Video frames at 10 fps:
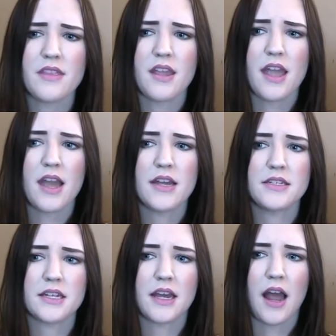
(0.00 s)

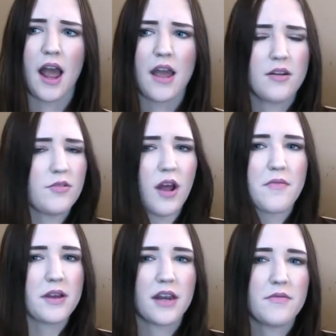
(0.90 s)
And I don't know,
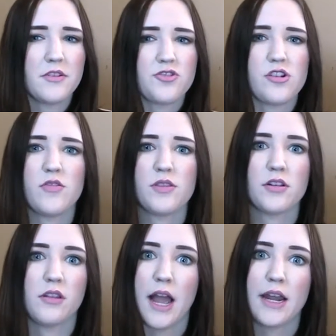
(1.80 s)
I'm kind of intrigued with
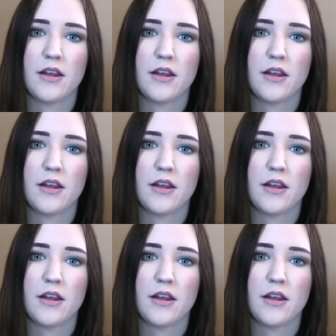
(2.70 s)
their line.